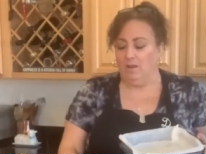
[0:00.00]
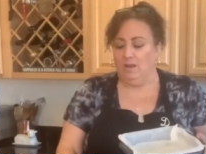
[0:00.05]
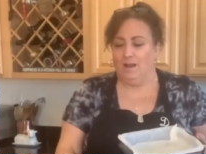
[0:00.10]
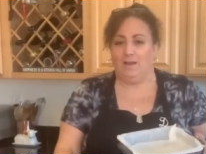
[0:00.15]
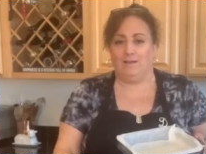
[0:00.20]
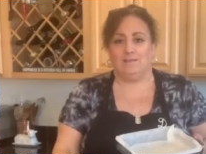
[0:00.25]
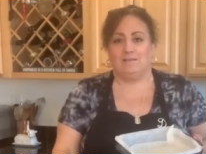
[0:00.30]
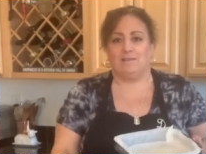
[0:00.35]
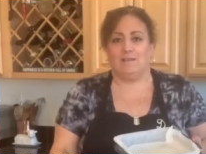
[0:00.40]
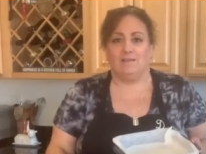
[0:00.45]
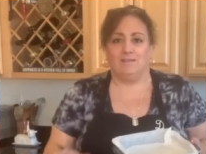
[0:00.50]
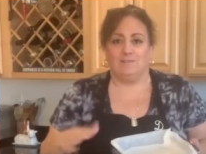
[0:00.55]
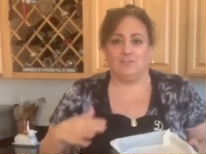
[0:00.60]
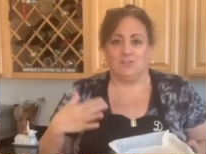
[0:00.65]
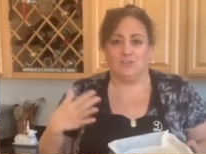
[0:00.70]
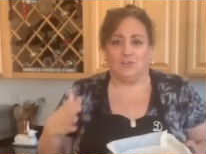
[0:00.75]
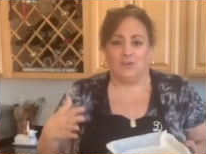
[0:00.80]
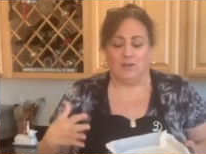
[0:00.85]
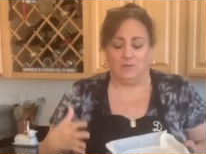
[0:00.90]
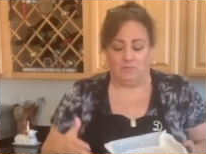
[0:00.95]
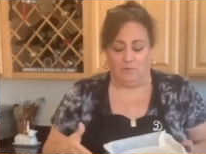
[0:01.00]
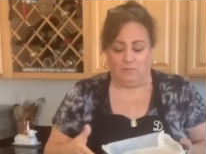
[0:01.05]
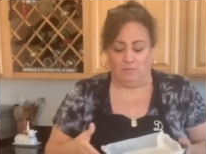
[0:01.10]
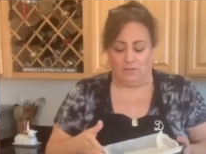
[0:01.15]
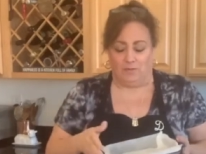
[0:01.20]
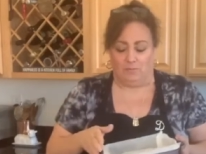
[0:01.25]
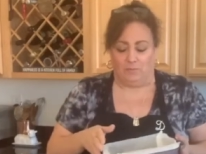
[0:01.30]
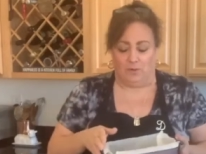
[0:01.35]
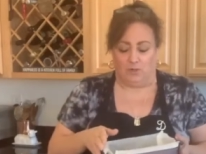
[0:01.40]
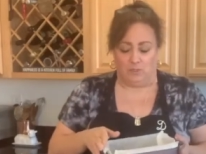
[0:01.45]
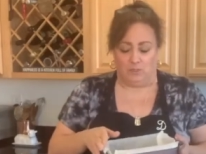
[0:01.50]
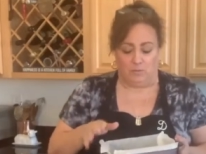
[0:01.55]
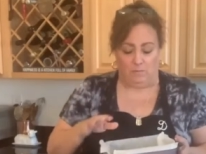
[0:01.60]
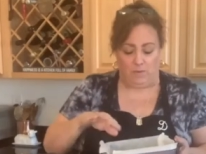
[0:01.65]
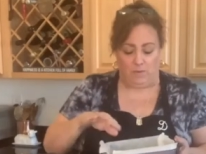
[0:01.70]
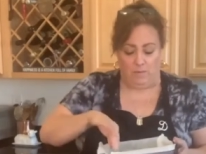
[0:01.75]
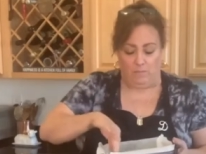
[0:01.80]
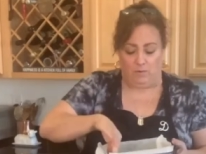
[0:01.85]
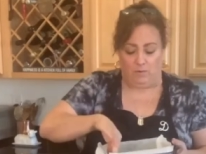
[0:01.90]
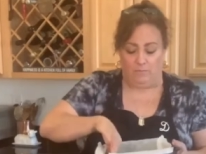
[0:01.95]
I decided to try one with the parchment
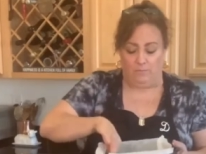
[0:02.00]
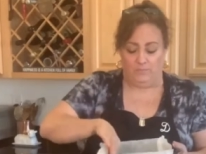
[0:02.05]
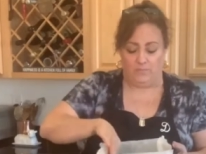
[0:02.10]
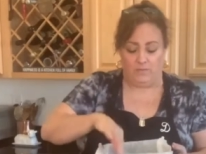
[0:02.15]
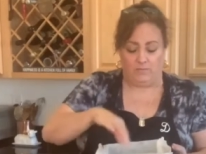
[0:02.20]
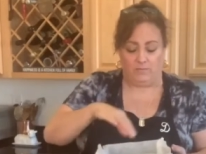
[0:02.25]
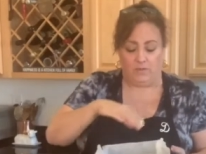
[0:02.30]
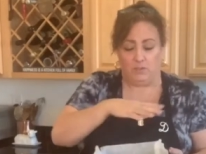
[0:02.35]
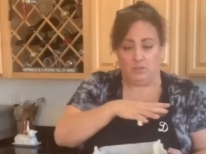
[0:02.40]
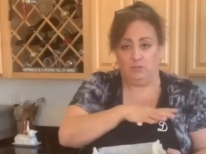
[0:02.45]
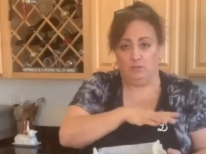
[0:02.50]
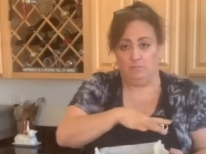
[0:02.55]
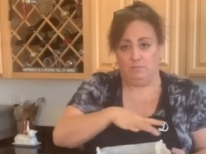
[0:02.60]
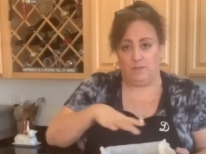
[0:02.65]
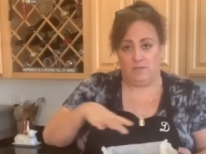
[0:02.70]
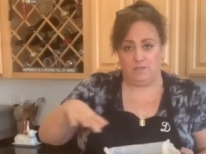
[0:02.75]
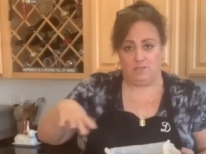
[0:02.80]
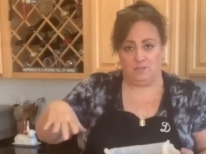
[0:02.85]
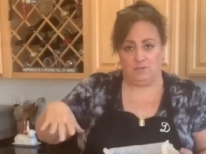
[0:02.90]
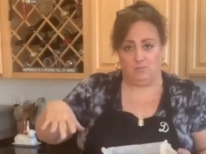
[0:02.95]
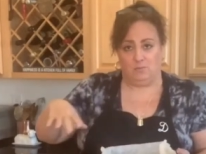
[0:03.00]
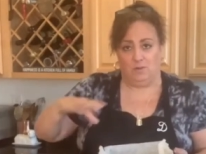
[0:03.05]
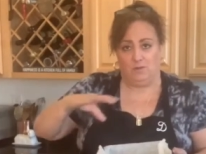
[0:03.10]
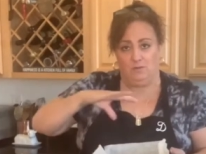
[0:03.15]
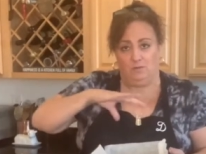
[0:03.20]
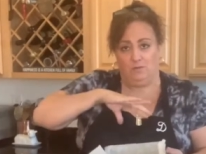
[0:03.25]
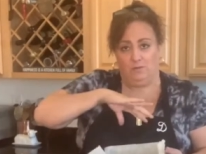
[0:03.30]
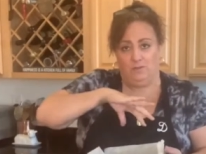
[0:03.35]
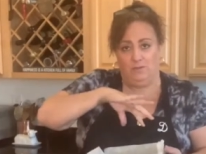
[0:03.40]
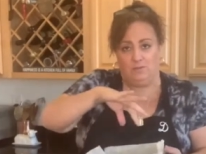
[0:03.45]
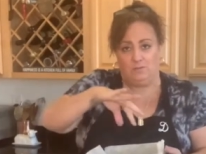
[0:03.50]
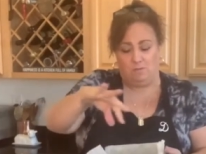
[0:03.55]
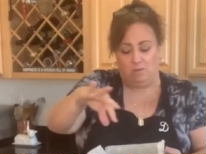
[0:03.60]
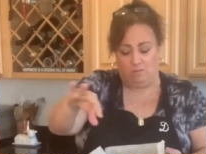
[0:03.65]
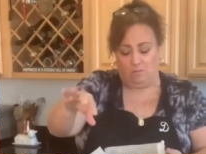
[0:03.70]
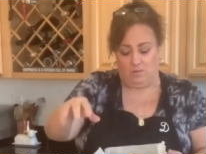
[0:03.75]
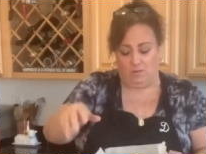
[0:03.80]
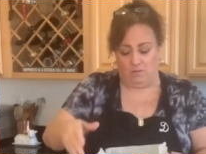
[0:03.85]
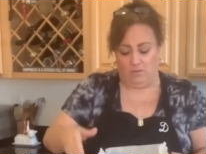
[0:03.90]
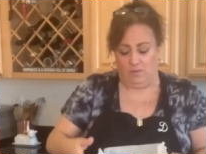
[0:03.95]
paper. I've got 2 pieces, one going this way,
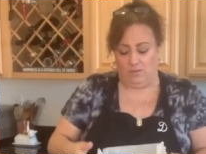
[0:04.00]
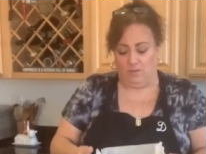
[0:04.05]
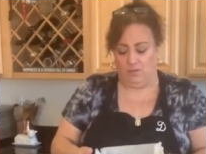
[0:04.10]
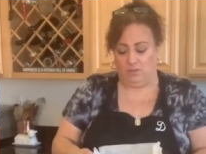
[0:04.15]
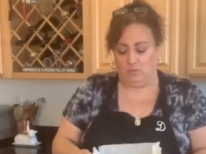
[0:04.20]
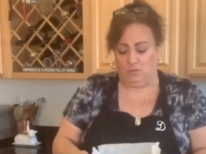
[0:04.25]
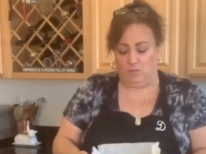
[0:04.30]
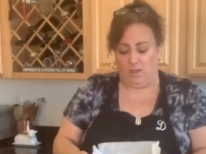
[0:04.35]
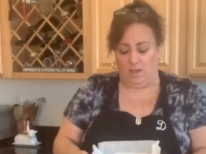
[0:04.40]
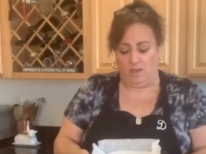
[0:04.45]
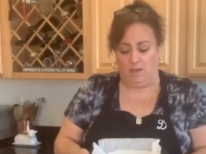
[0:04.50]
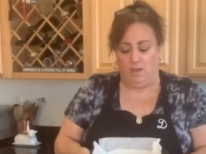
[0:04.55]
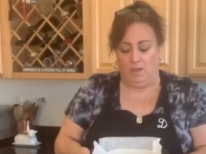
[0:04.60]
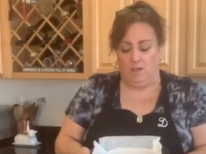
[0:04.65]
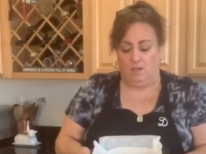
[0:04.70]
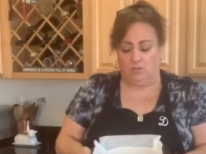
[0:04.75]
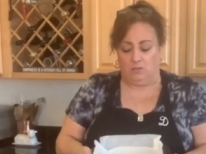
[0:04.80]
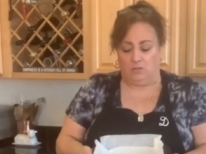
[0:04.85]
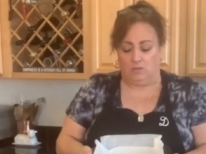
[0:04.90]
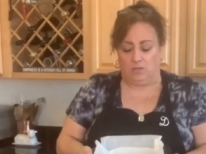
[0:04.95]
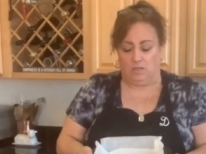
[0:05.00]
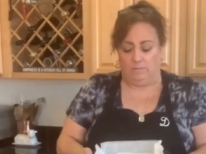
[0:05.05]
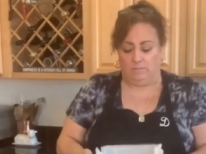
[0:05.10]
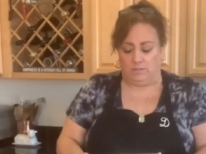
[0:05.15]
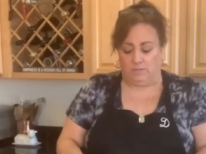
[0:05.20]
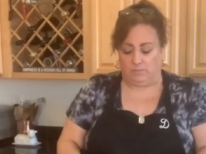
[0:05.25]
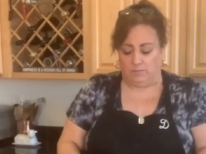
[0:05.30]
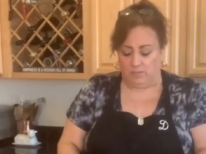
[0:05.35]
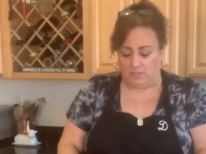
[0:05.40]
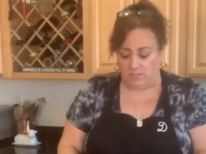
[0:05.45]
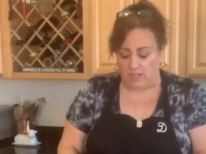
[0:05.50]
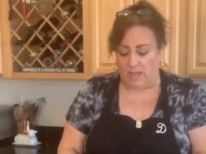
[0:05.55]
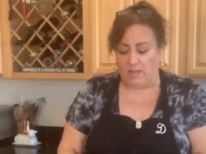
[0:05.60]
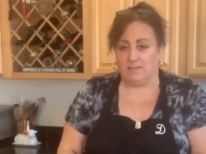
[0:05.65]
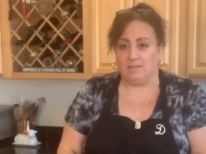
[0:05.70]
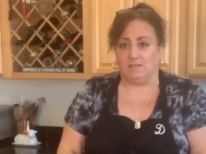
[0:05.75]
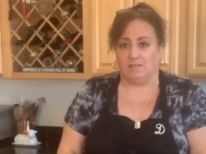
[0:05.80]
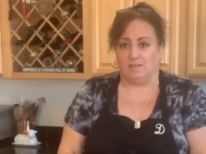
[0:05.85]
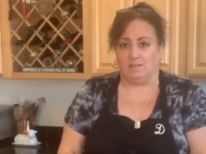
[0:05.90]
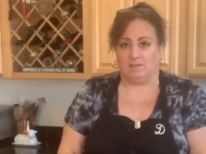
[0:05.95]
one going this way, so it comes up the
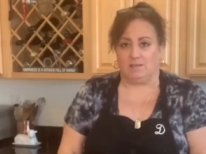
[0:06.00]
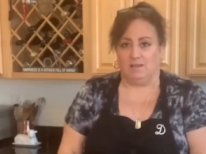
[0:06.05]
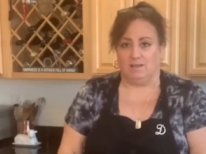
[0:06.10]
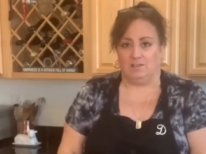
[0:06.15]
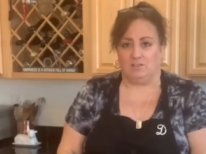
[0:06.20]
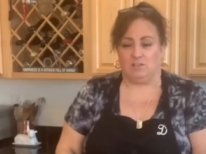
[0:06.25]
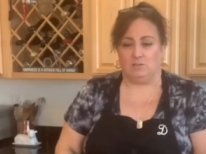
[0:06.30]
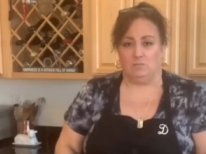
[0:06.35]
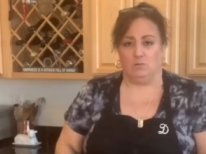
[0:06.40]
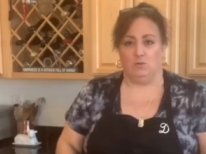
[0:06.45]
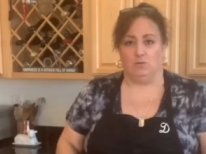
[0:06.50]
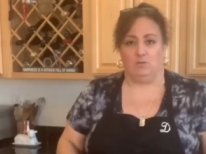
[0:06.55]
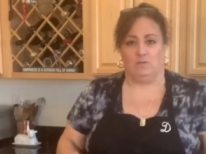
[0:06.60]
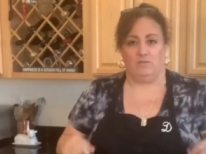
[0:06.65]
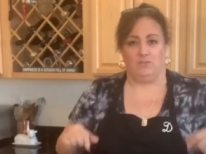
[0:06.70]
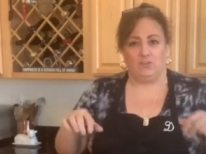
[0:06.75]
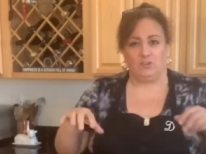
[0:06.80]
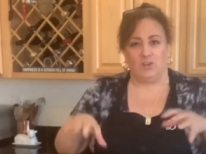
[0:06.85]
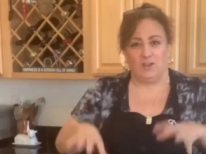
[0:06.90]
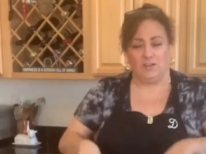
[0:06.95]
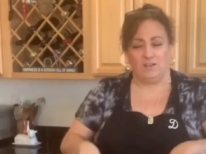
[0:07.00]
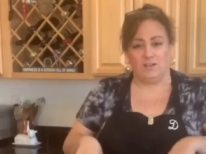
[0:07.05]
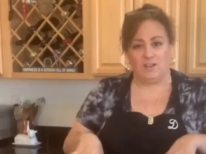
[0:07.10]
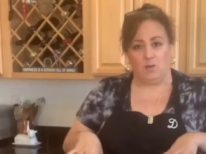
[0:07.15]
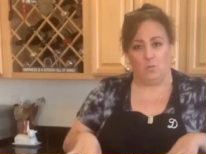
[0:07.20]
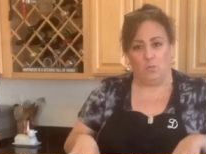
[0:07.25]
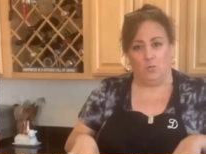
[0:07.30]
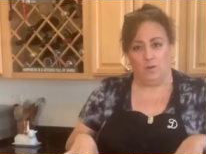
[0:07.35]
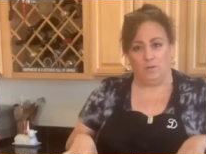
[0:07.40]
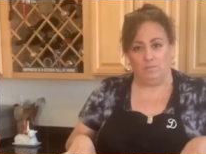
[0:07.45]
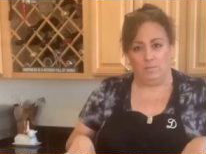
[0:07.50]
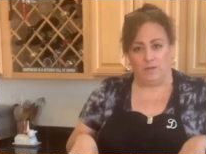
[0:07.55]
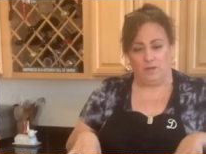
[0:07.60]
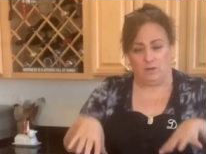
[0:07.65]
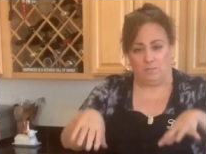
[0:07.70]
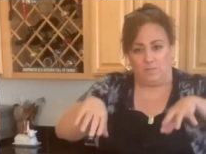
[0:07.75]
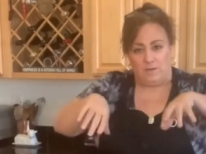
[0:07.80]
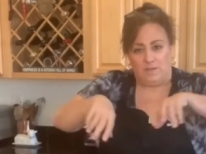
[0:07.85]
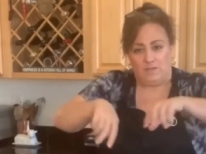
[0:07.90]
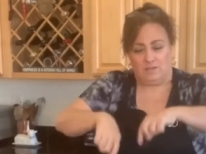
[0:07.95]
sides and it's kind of smooth. If you try to get one bigger
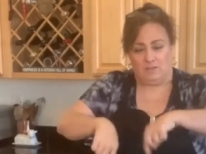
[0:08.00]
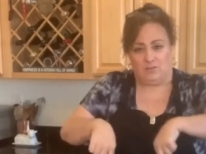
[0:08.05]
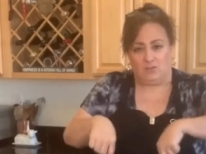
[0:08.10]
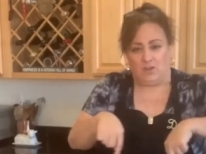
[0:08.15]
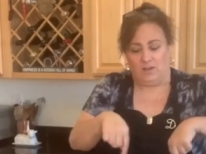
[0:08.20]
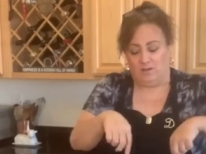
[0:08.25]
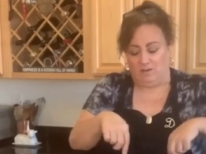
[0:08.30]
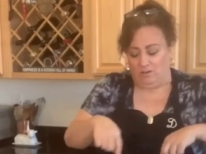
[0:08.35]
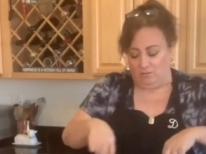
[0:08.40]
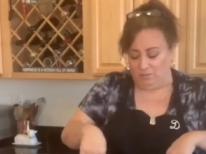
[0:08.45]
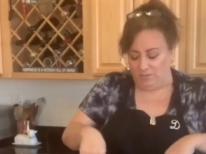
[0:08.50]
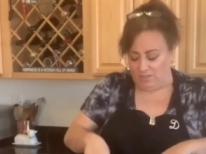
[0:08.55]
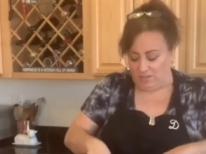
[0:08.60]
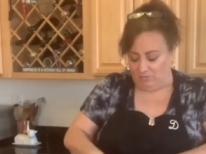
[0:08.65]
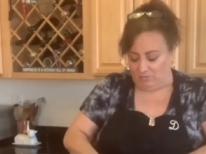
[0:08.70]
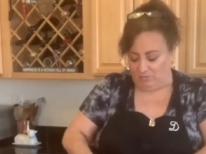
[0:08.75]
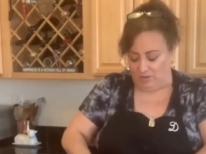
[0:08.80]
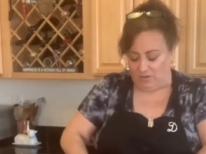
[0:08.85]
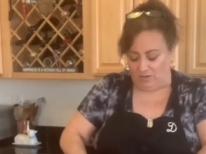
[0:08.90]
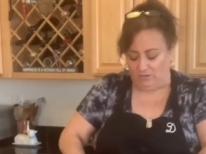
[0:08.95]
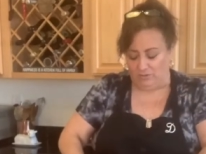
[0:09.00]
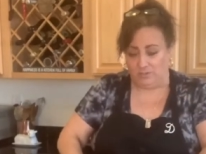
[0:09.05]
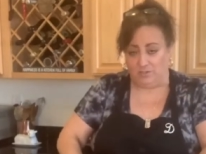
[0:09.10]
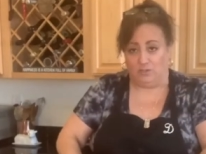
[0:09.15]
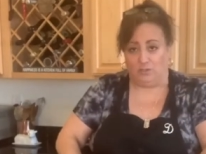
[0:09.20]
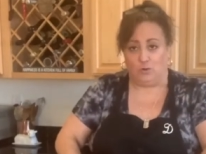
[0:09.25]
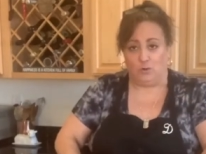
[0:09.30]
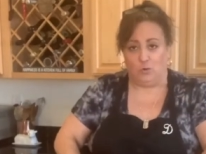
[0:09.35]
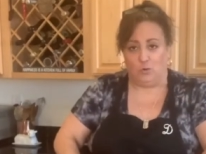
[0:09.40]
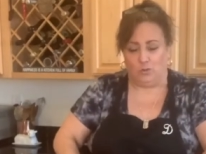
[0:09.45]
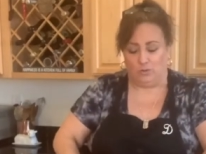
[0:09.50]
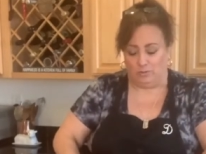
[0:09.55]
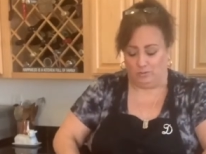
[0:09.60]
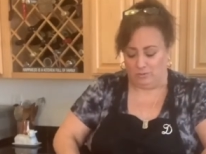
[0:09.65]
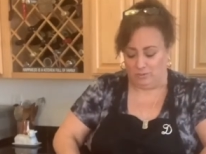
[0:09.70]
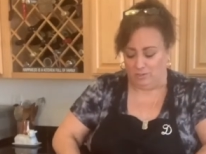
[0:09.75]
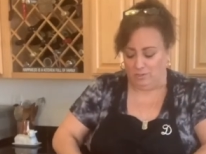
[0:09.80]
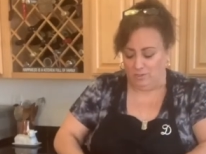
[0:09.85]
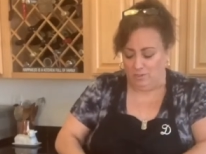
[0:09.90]
piece and you always get wrinkles in the corners.